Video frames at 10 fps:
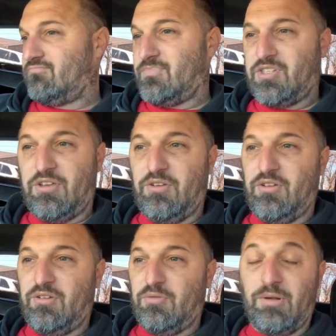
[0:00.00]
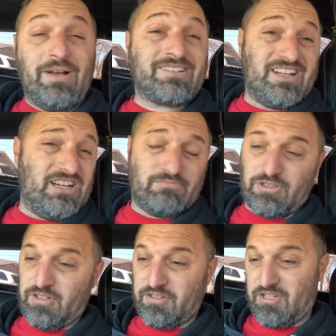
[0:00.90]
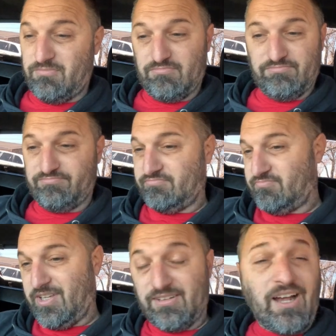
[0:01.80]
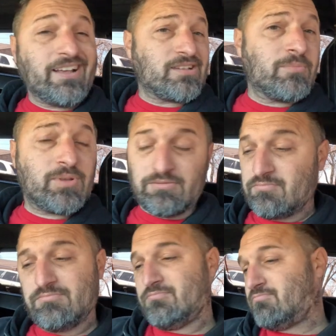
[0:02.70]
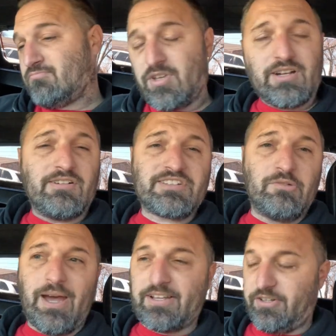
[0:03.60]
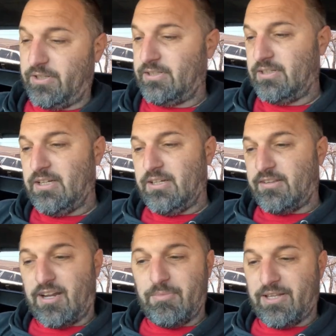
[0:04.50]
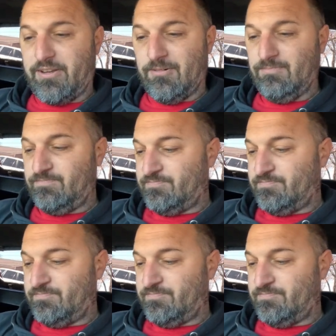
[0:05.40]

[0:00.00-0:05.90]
see what messed up or something, didn't like something. You can always go back to it. Not a big deal.